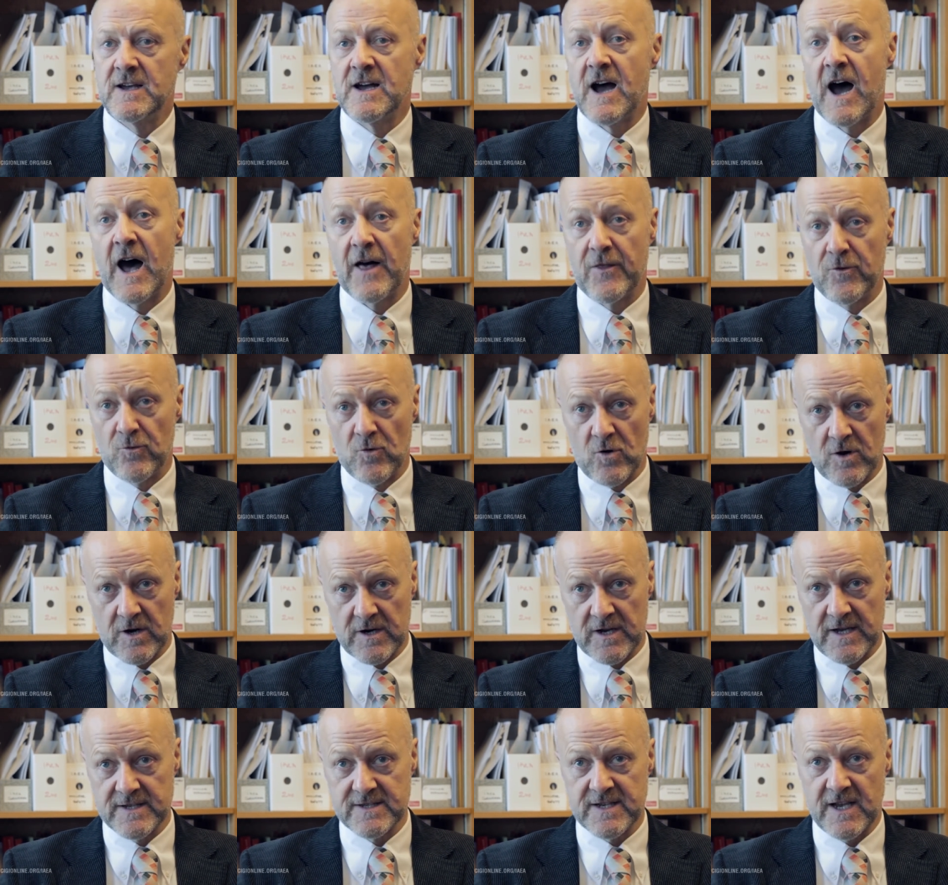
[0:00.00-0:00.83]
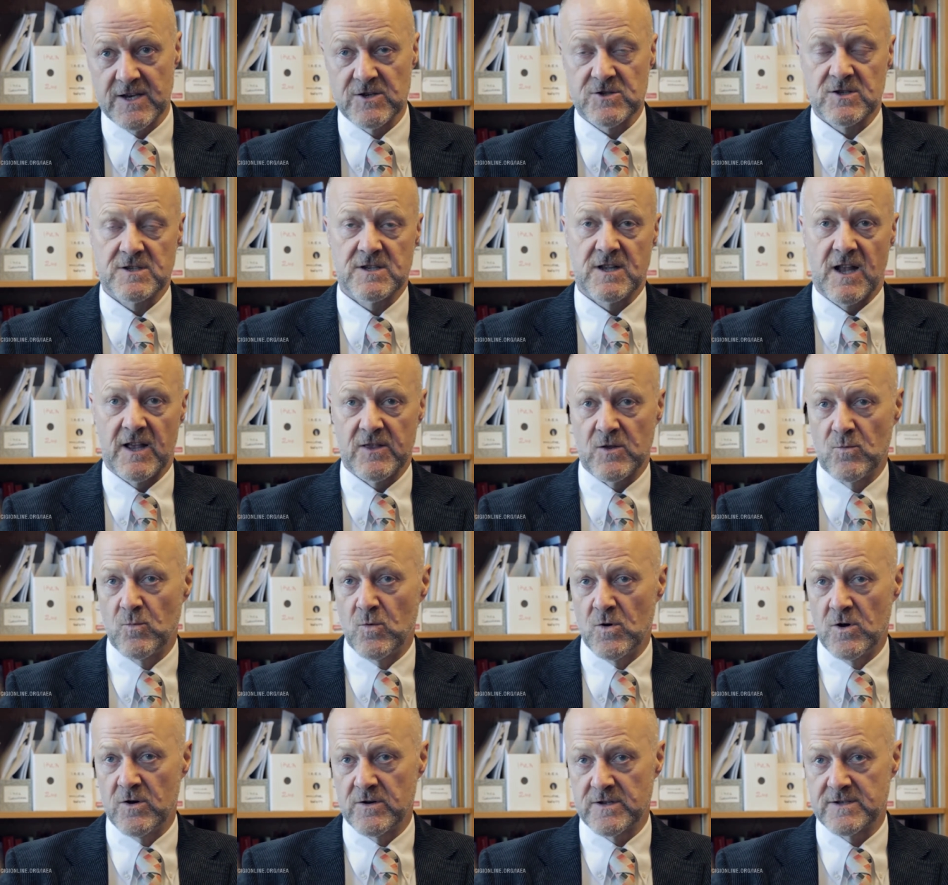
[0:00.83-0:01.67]
other organisations like the
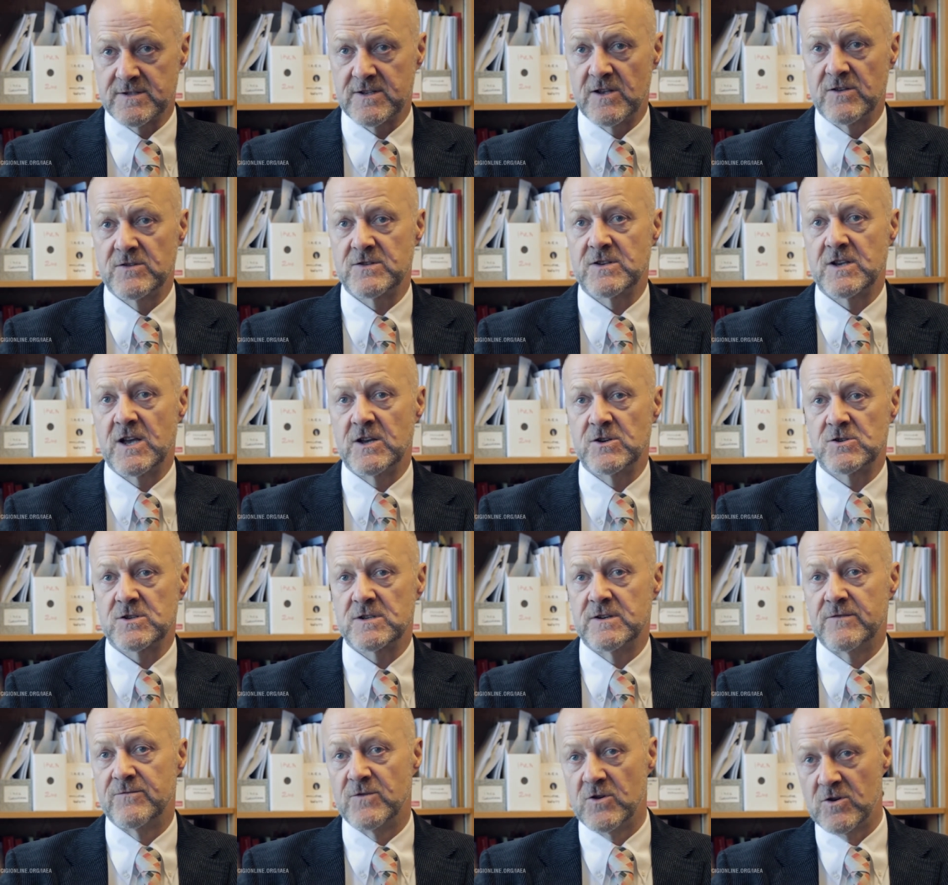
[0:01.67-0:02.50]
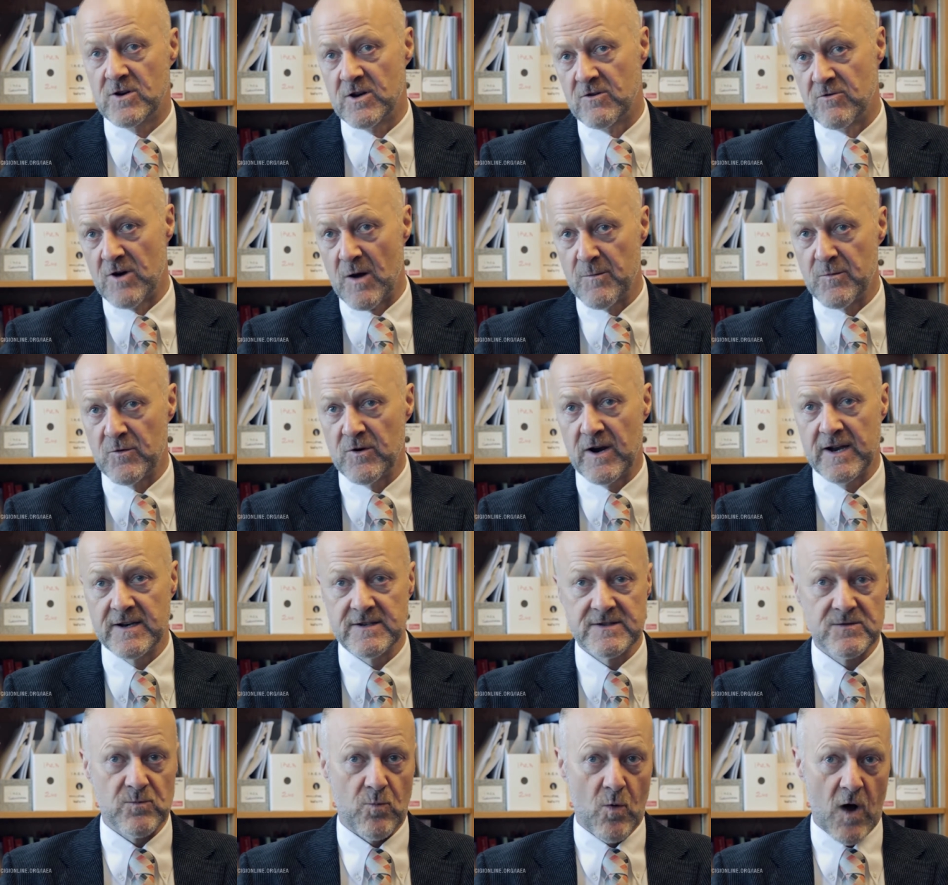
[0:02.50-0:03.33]
World Association of Nuclear
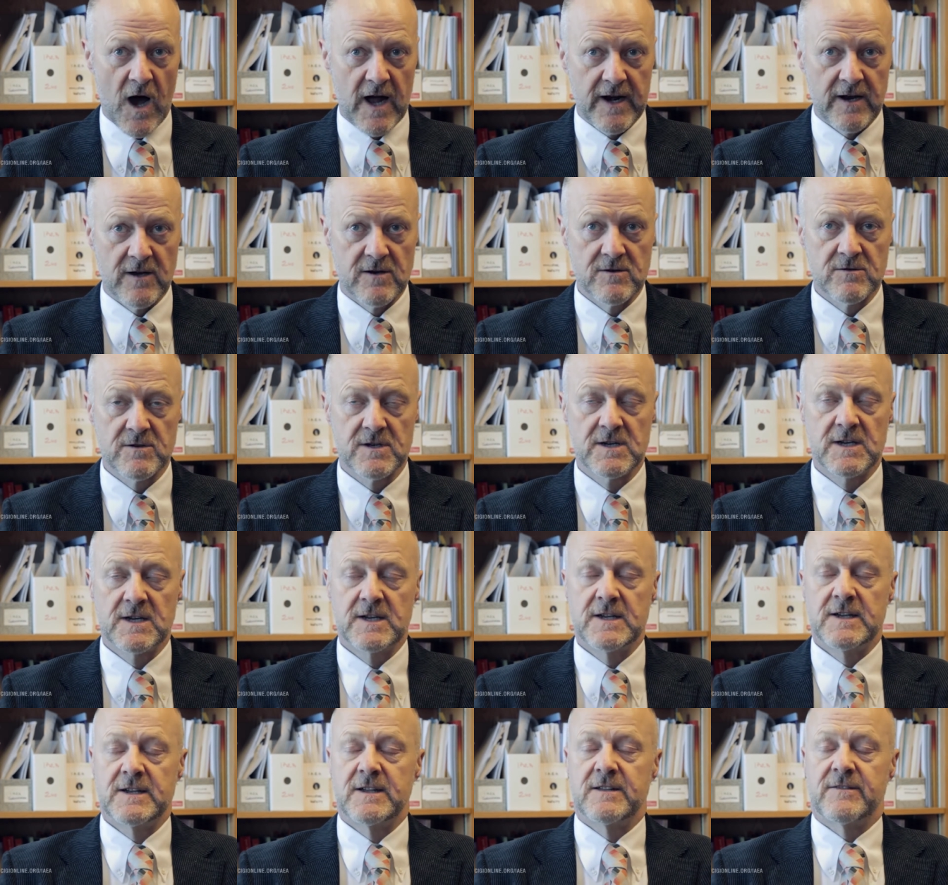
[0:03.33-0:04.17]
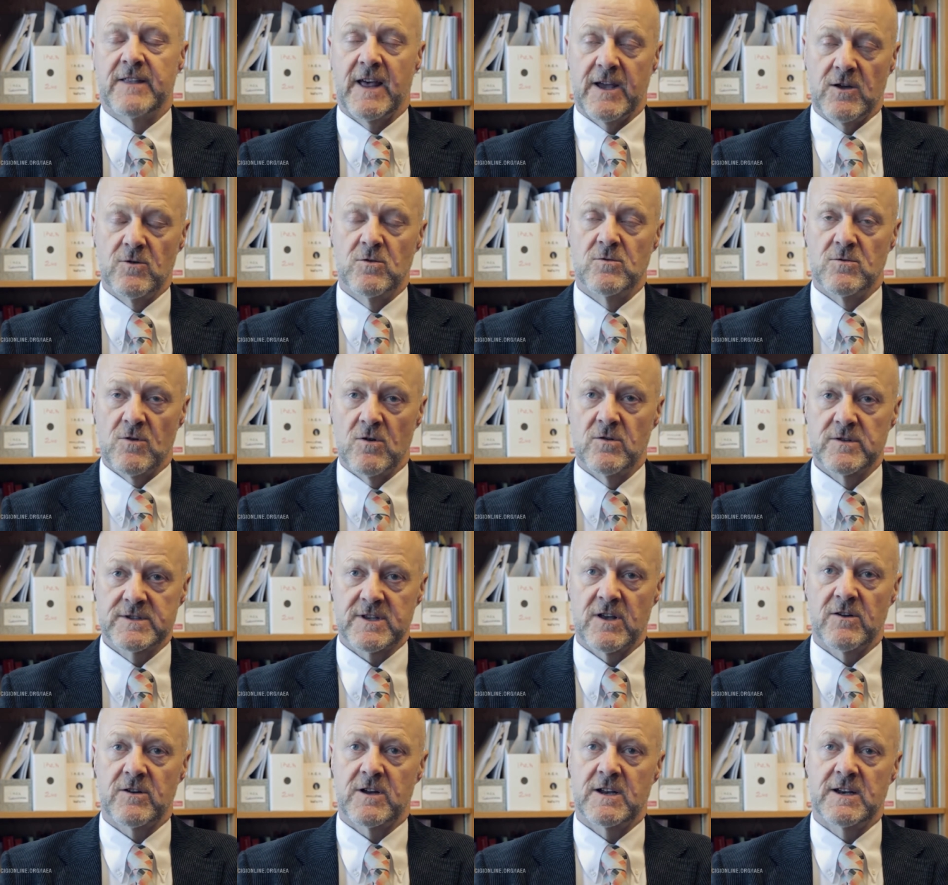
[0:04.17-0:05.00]
Operators, WANO. They all
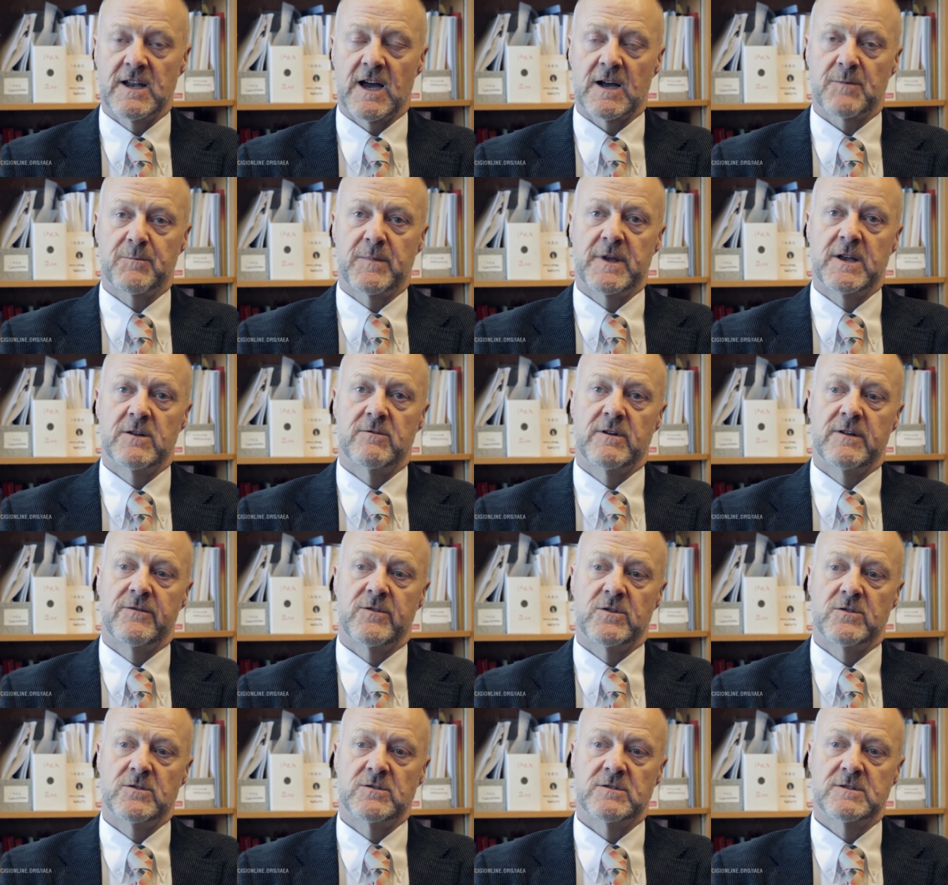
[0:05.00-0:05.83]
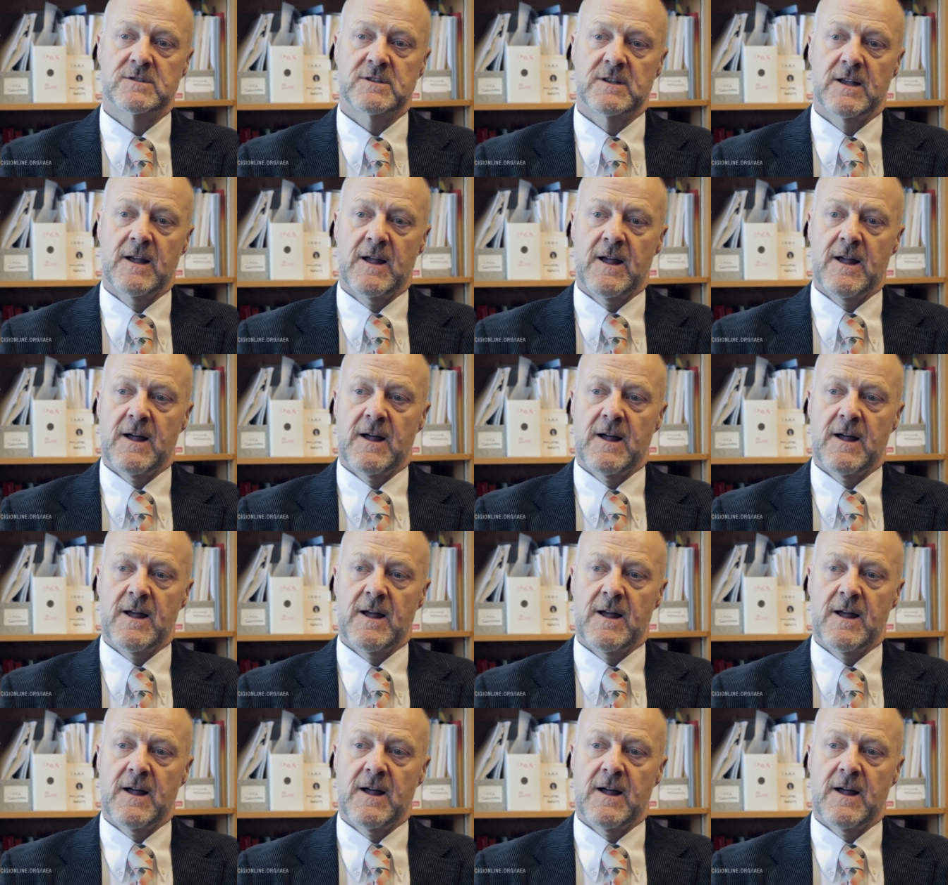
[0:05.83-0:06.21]
also conduct peer reviews.